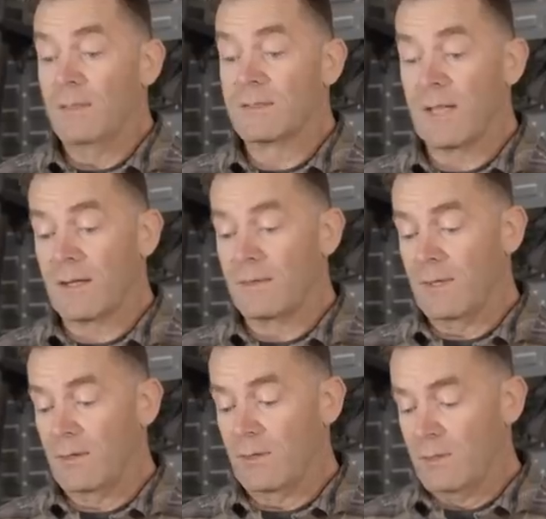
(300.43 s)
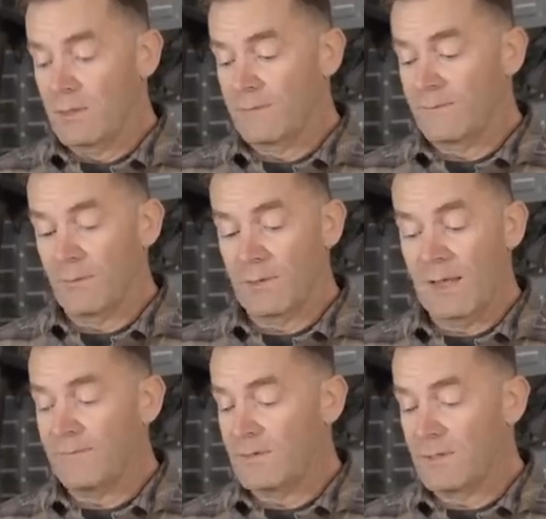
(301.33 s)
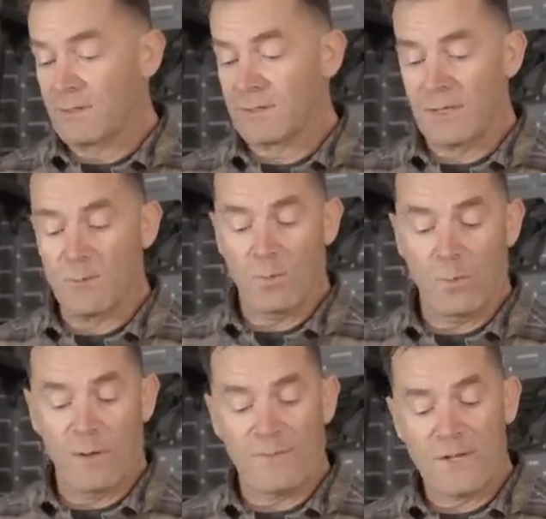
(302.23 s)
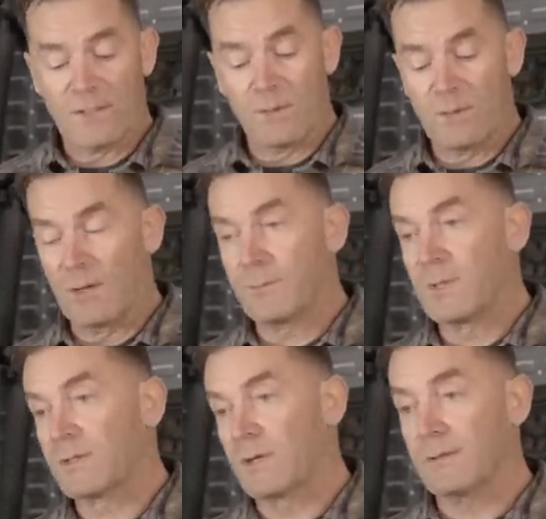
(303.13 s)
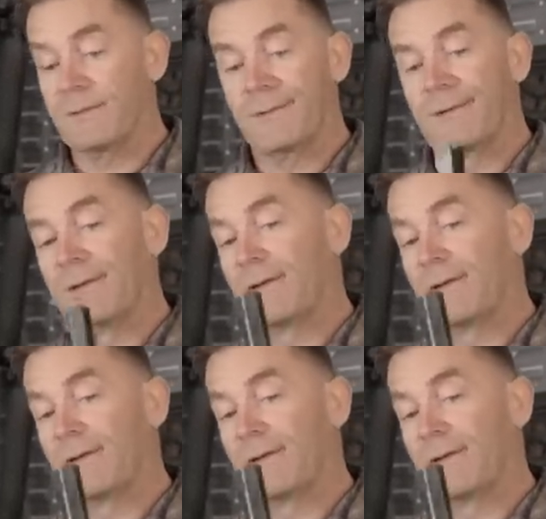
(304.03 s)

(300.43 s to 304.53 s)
The second thing you could use it for, if it does come eventually with an optics cut,